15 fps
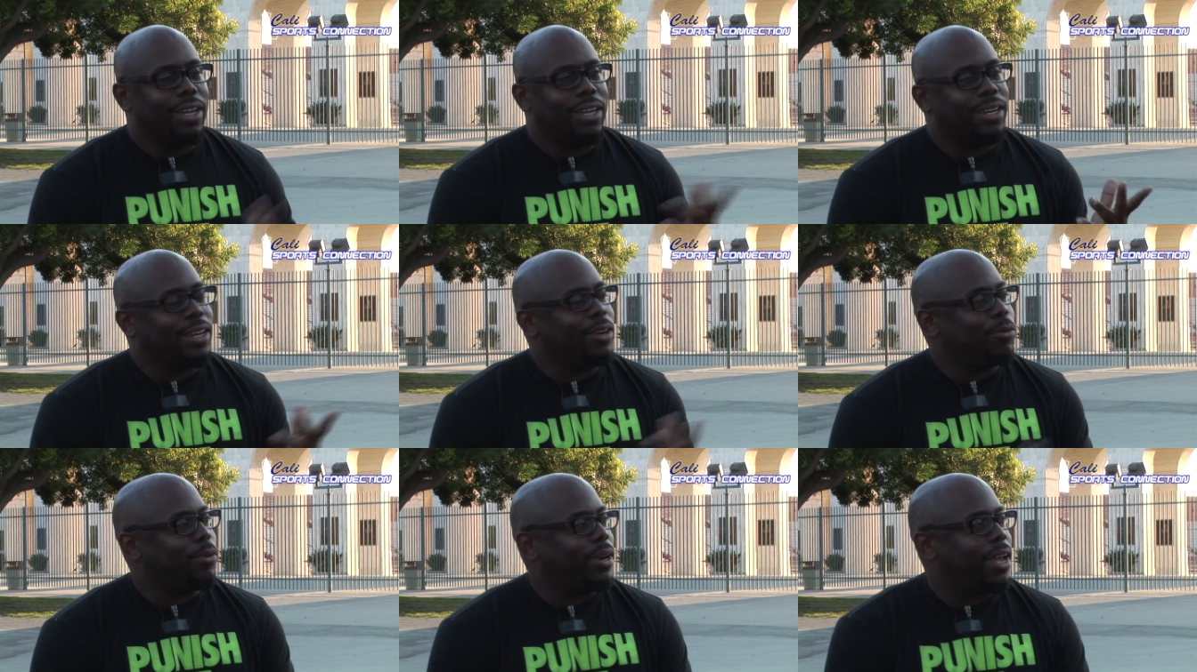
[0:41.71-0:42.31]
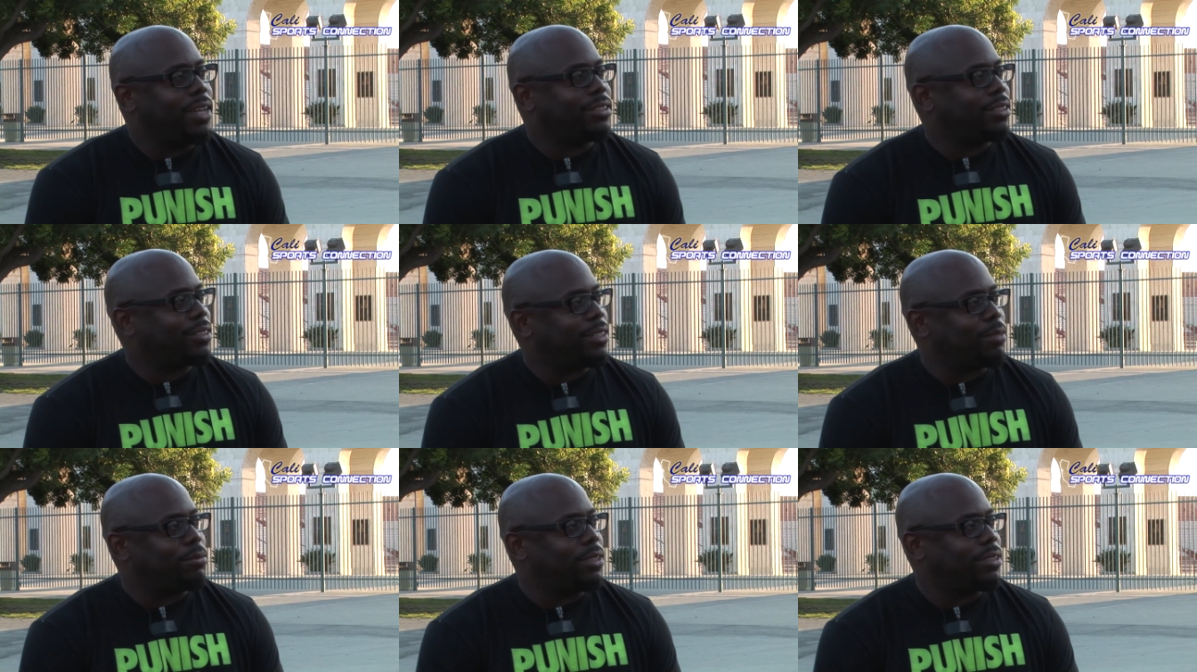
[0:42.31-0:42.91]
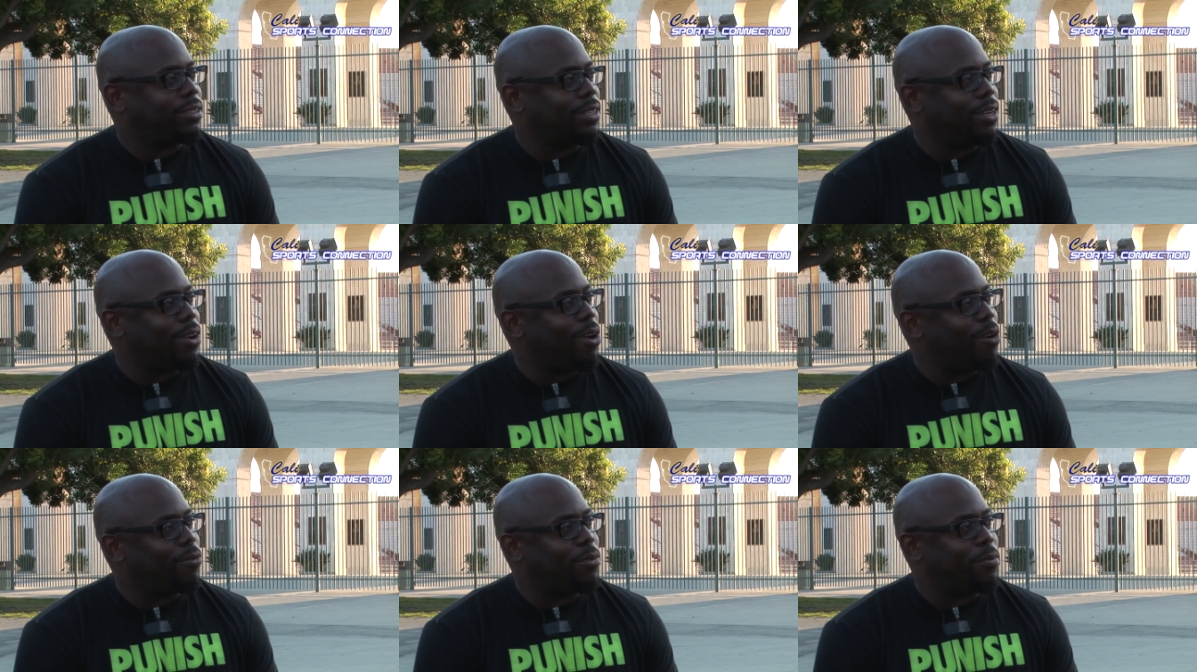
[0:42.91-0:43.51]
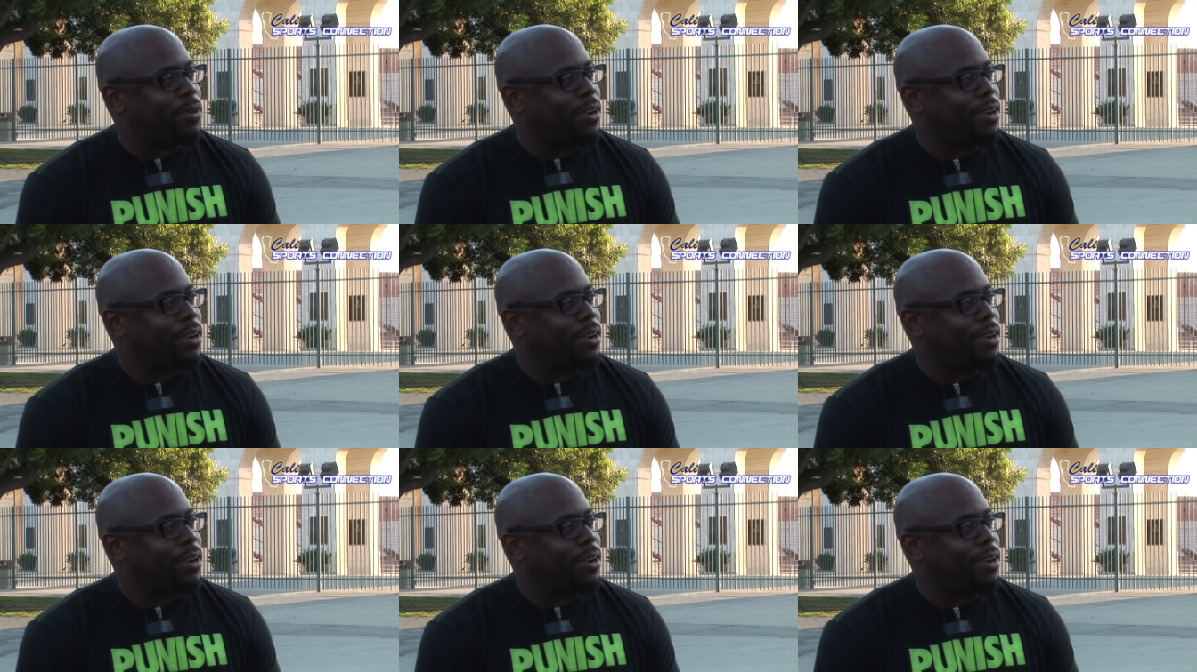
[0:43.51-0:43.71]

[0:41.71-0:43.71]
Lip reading: and then the relationship just took off from